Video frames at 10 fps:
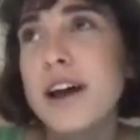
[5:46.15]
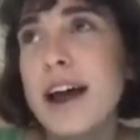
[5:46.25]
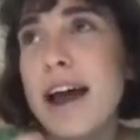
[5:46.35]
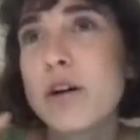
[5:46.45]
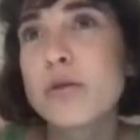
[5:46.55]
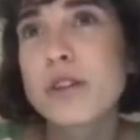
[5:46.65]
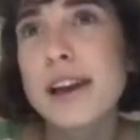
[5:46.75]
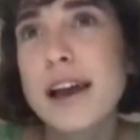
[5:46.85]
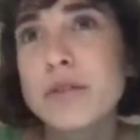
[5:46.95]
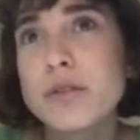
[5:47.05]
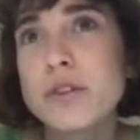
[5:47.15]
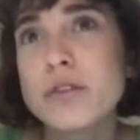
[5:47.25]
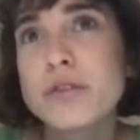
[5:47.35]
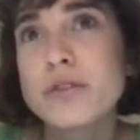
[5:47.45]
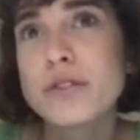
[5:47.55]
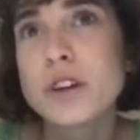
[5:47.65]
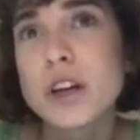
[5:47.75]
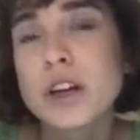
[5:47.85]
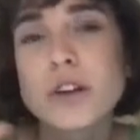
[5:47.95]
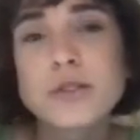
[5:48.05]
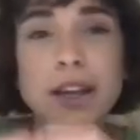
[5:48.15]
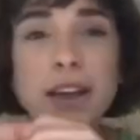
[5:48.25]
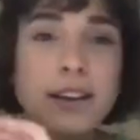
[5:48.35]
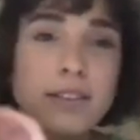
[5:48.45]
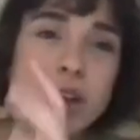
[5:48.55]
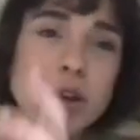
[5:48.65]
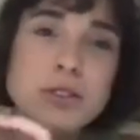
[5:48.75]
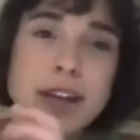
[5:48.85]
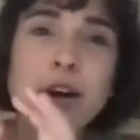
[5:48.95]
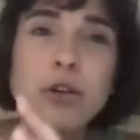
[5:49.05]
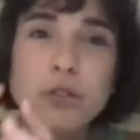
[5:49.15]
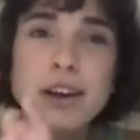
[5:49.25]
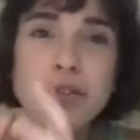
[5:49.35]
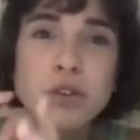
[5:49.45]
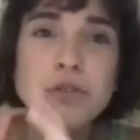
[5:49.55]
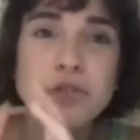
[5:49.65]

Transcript: healthy level of those healthy level of